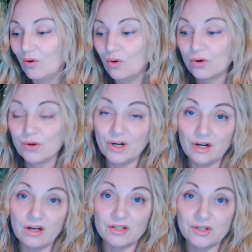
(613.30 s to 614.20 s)
or
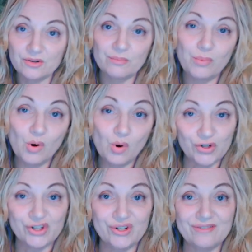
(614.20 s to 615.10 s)
a certain
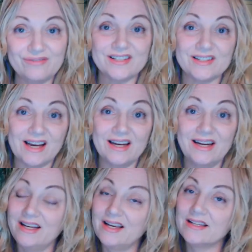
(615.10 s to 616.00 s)
portion of
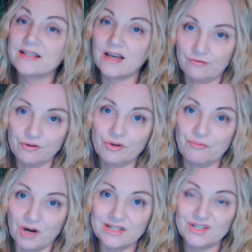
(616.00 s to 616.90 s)
society, has every
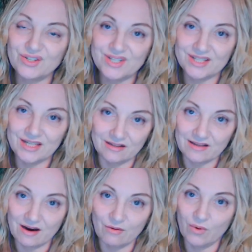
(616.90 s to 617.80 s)
right to see it
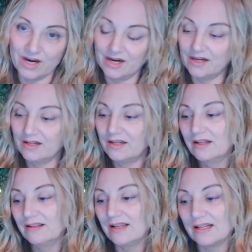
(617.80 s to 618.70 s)
that way.
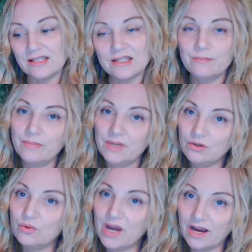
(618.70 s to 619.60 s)
That doesn't mean
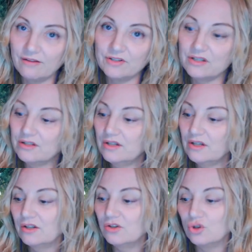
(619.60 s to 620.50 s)
you have to
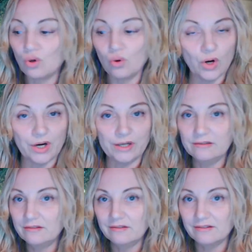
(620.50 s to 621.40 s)

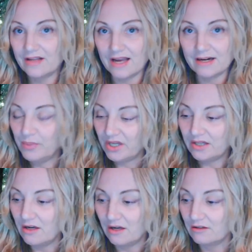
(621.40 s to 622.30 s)
join that
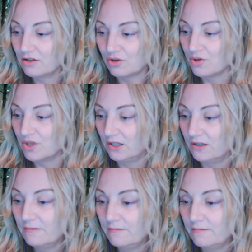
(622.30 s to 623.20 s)
opinion,
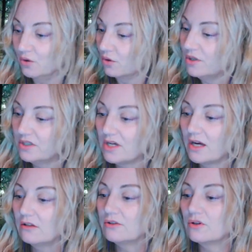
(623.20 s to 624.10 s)
Katrina. You're
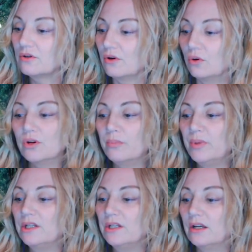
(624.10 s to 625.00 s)
entitled to your own
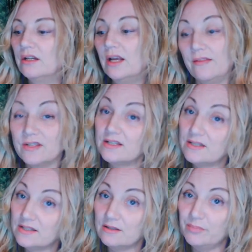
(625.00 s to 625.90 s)
opinion, and this
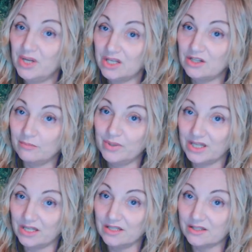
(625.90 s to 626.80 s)
is an opinion
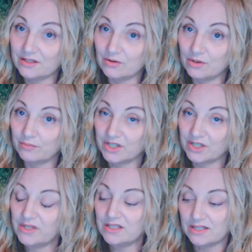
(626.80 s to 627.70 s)
piece, so it must
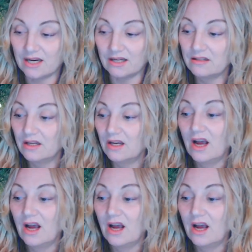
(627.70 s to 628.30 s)
be said.